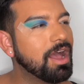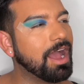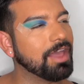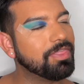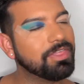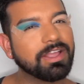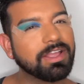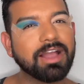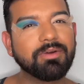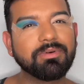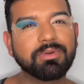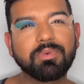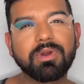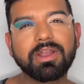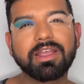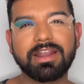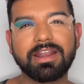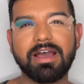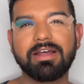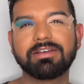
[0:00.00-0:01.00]
I think I would
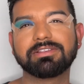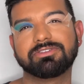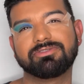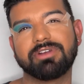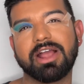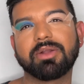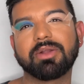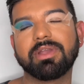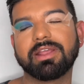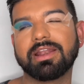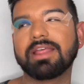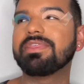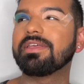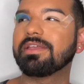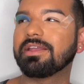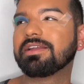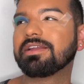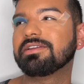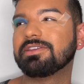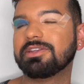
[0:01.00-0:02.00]
work it out as a drag queen. I
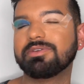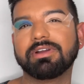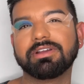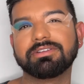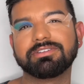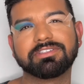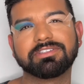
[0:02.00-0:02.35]
think you could do it.